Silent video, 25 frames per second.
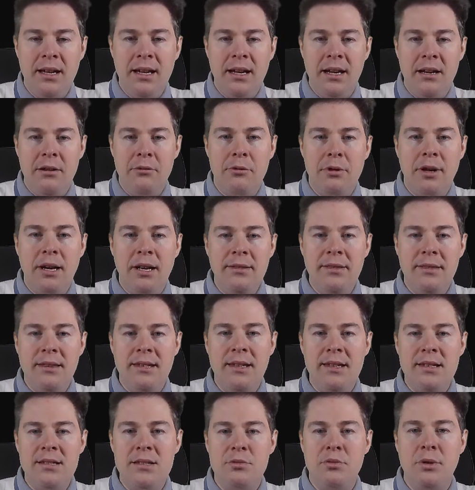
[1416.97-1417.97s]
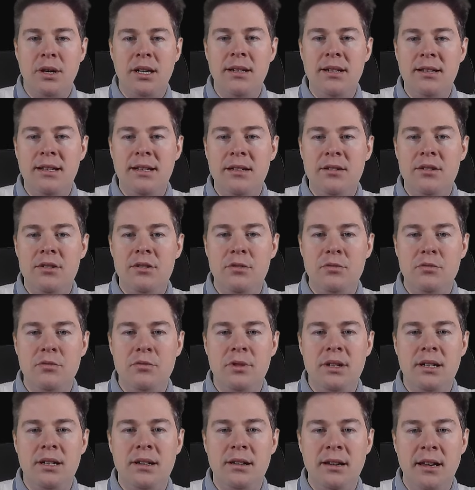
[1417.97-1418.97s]
I run this one, Intune
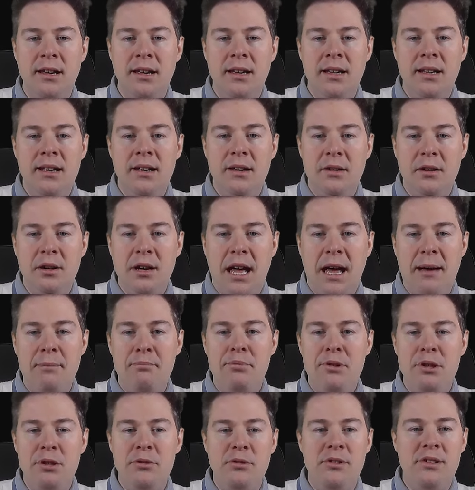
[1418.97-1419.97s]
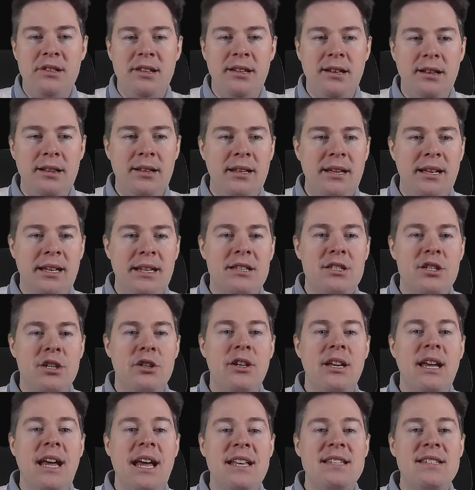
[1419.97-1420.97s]
Win App Util, and it's going
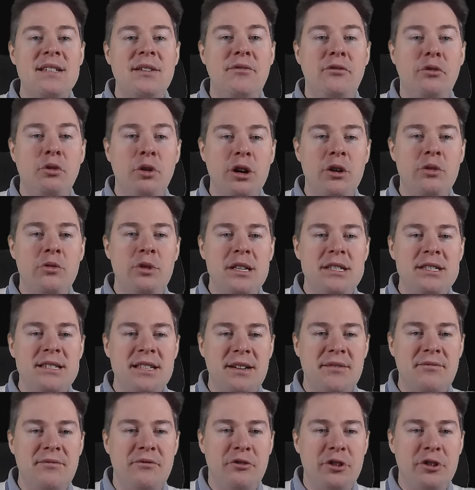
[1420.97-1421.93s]
to ask 4 questions.